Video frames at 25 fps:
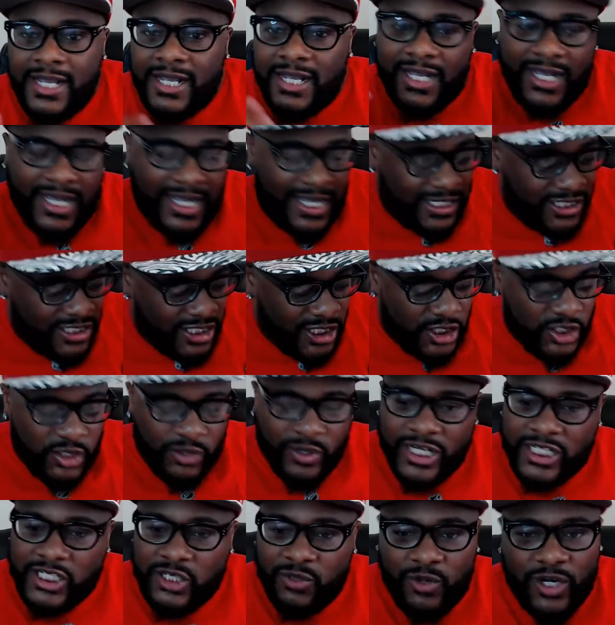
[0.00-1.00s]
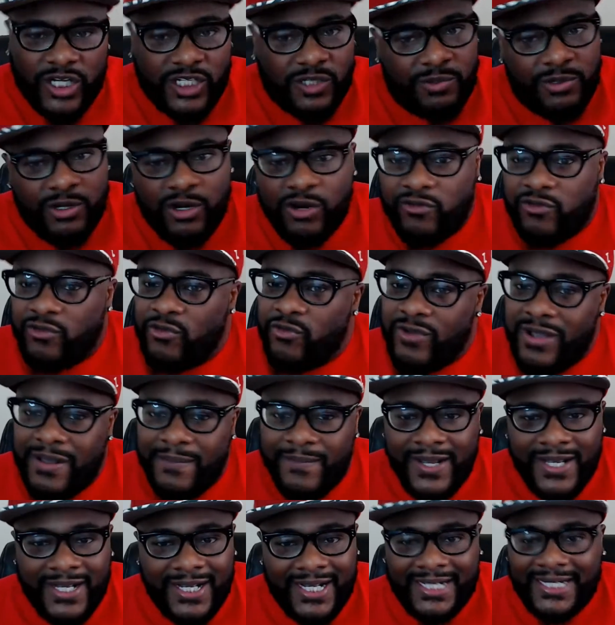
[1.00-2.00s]
in situations where it's beautiful women,
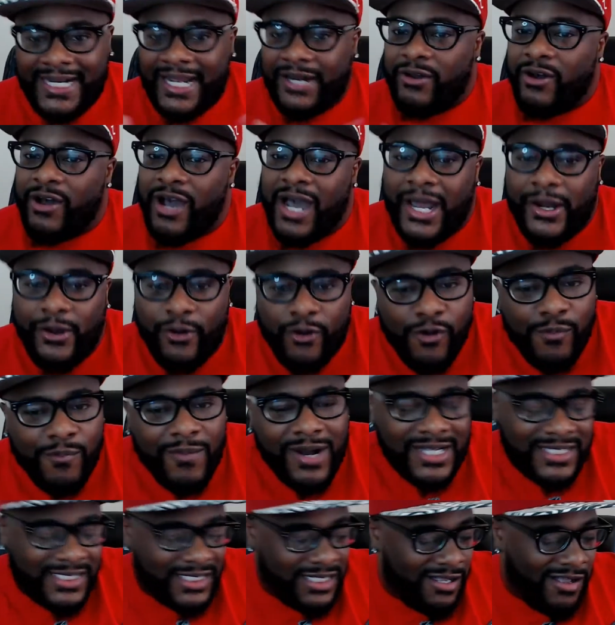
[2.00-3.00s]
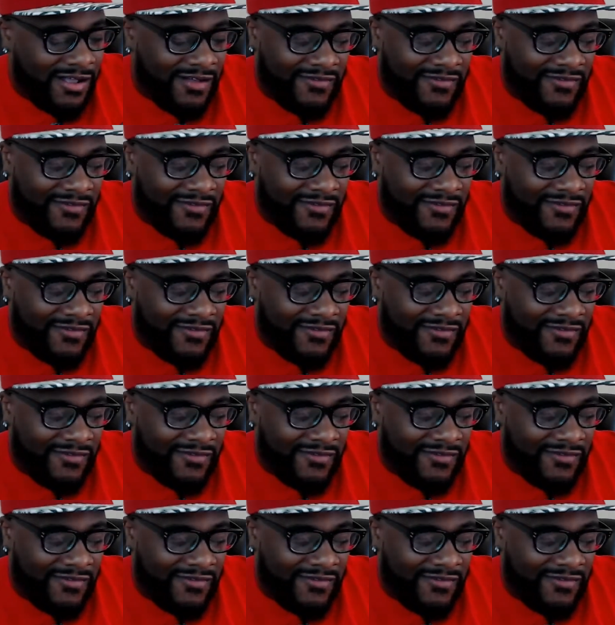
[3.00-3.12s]
and I know myself,